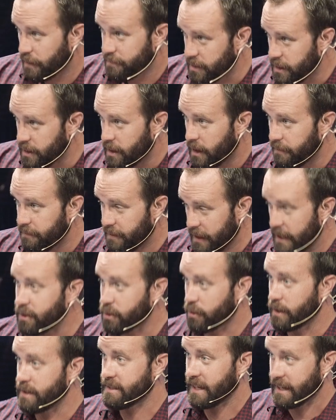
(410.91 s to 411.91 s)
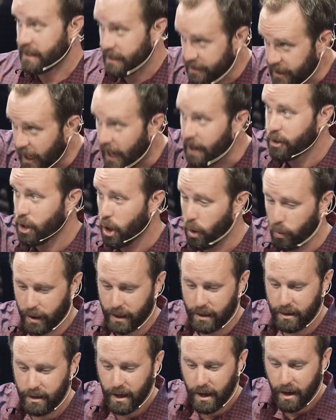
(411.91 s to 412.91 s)
of, the, of ignorance, like not
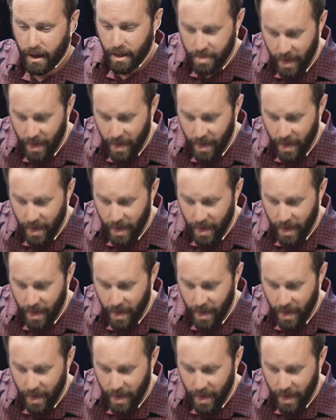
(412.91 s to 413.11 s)
knowing,